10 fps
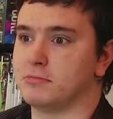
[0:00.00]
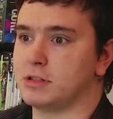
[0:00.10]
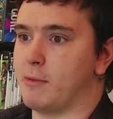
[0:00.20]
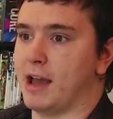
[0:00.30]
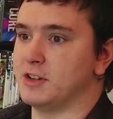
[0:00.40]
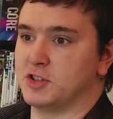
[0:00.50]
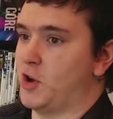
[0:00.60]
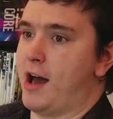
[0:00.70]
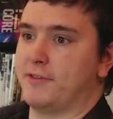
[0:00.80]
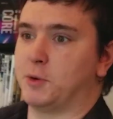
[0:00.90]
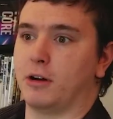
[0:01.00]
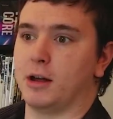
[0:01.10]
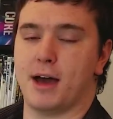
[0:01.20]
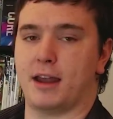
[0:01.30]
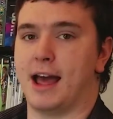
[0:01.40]
So that way I just don't have to worry
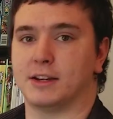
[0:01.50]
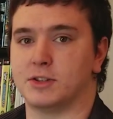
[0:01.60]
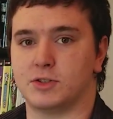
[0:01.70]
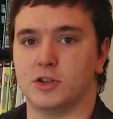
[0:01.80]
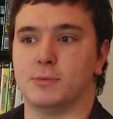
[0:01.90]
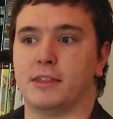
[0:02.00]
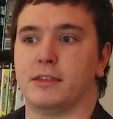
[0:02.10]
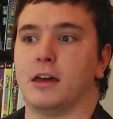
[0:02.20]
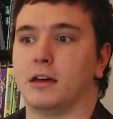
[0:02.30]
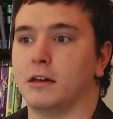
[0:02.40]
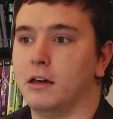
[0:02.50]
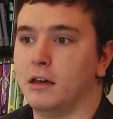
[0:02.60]
about it. I can just do my thing.